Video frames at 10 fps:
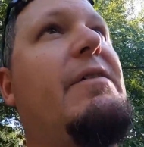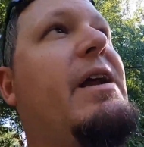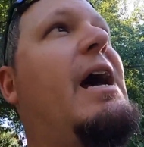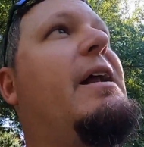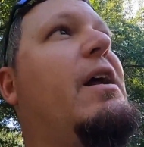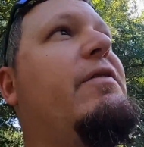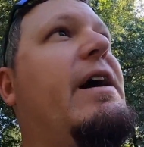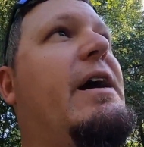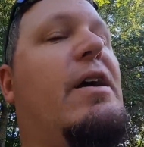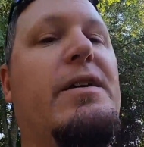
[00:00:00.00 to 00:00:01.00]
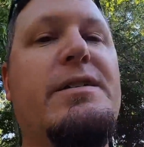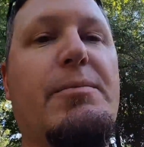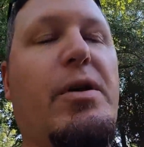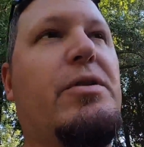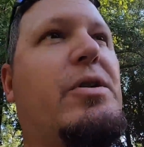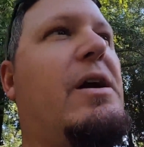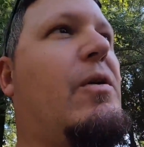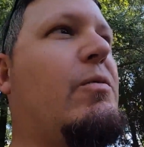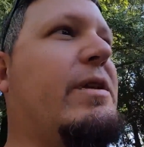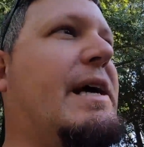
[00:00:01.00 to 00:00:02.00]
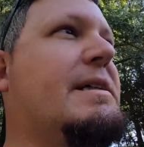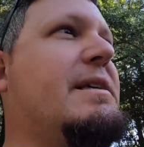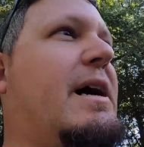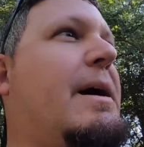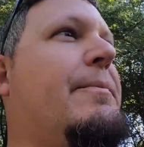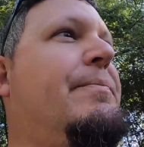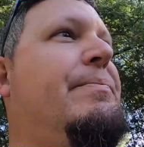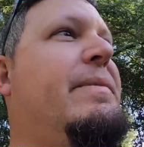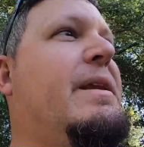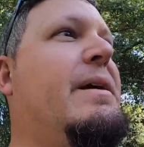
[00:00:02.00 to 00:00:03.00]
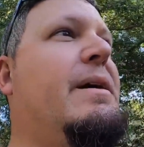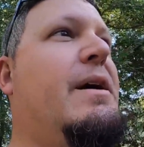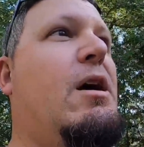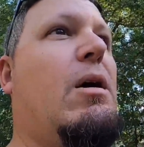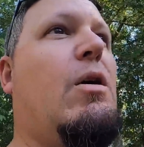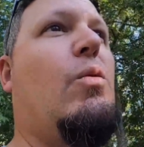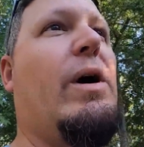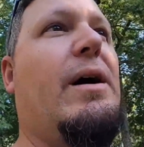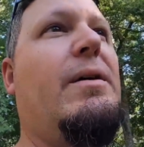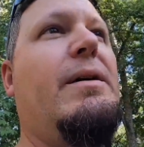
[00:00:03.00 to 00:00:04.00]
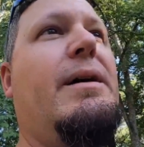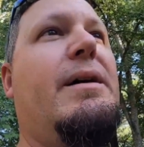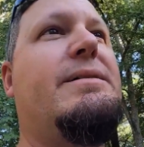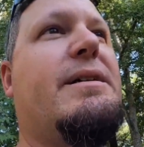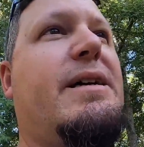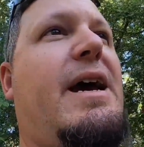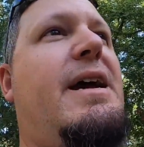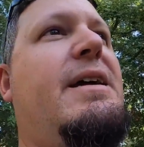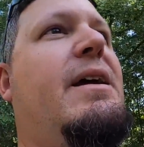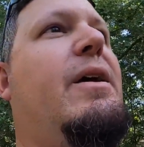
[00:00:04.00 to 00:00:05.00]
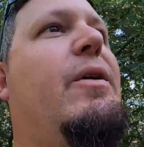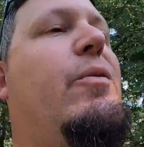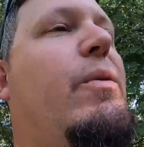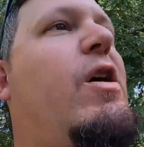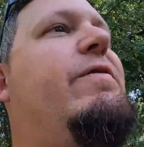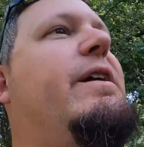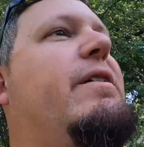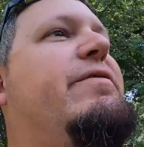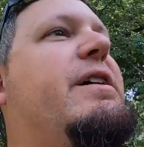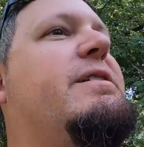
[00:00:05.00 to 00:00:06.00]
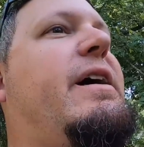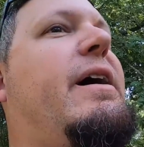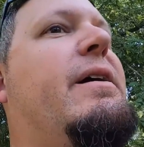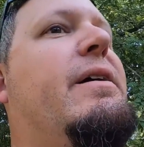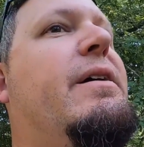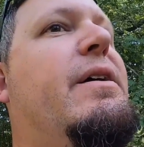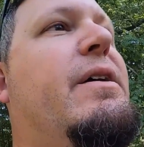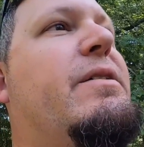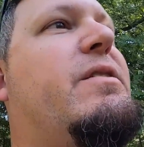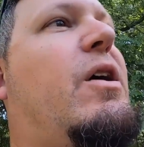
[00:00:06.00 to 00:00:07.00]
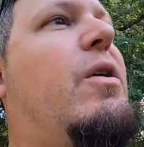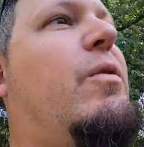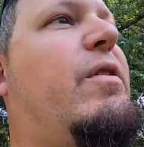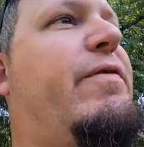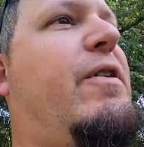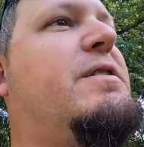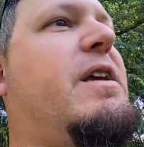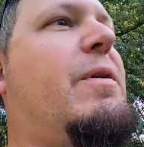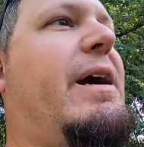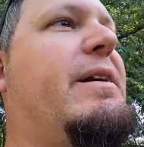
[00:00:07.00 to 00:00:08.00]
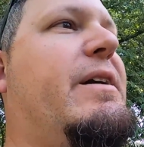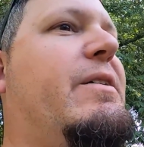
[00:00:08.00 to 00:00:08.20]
I even had enough air to blow the train horn one last time. Well, today, we're hopefully gonna fix that. So the first thing we gotta do